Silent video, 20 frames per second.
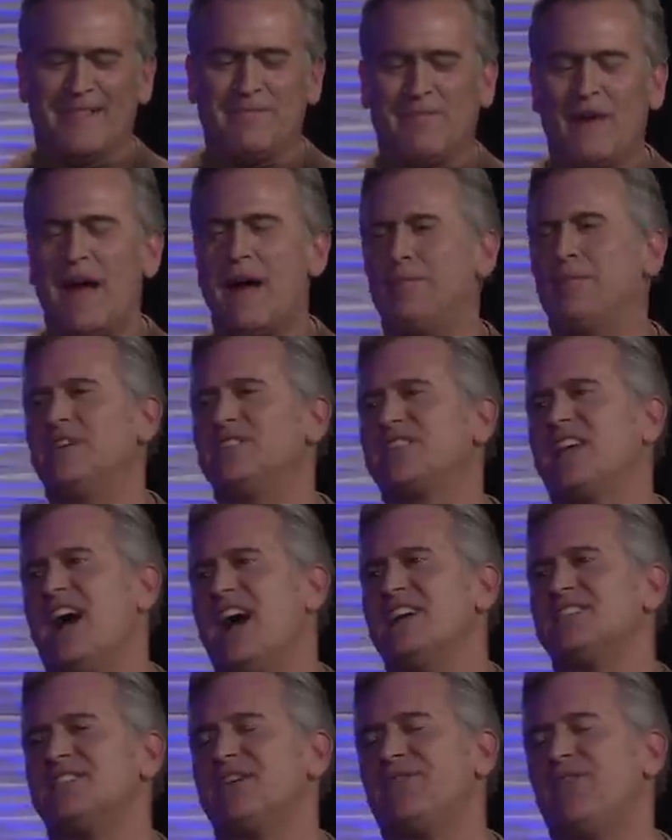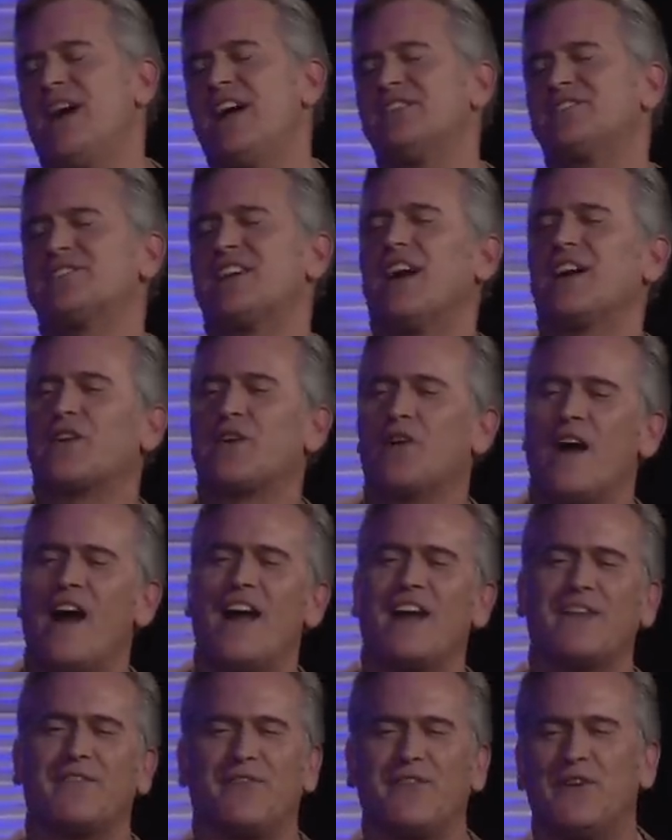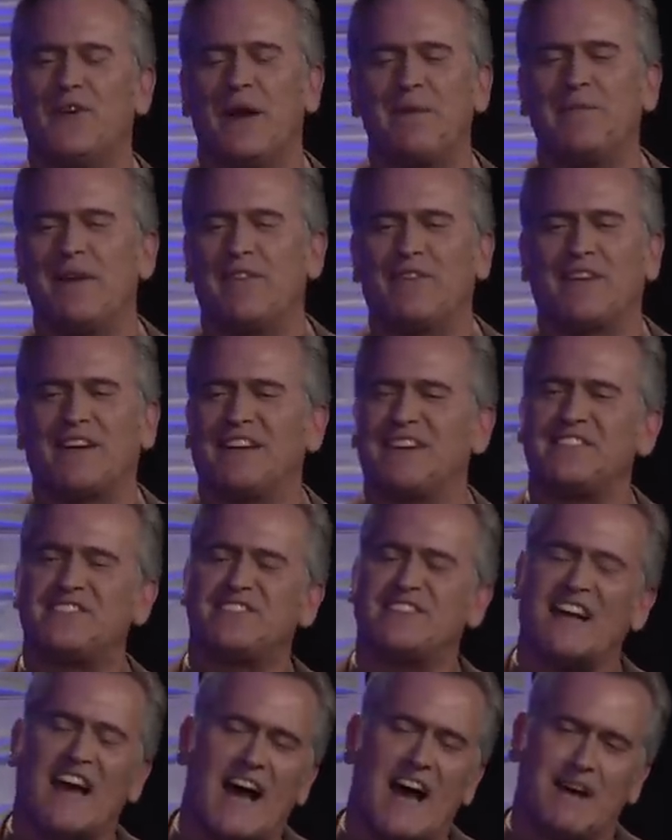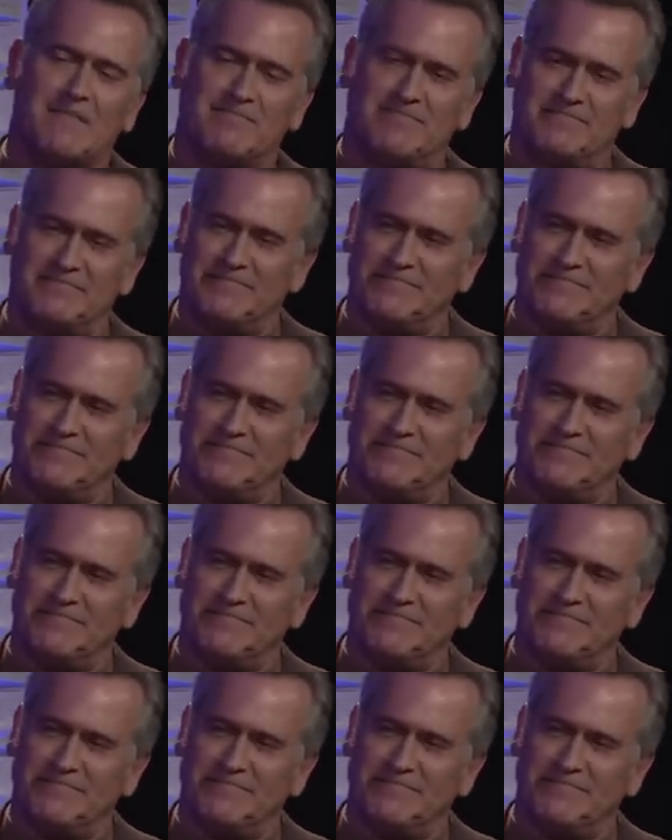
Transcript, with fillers: Problem is, guys, if I start crying for you, I'm never going to stop.